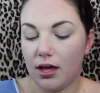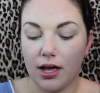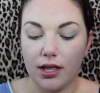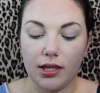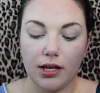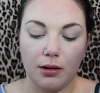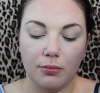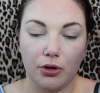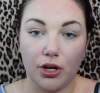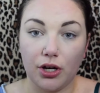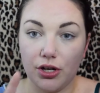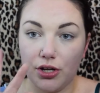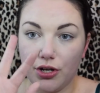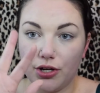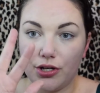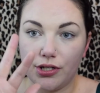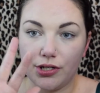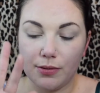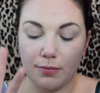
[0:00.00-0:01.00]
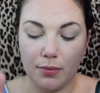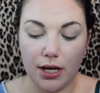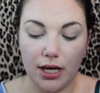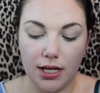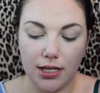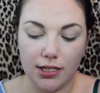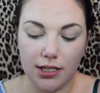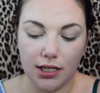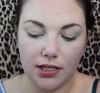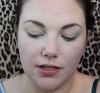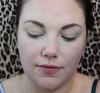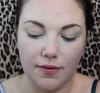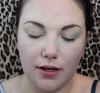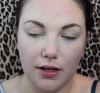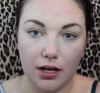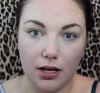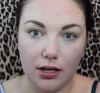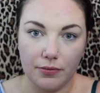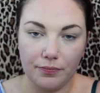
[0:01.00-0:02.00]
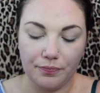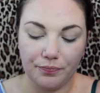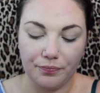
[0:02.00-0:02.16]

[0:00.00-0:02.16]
And then I'm going to use my index finger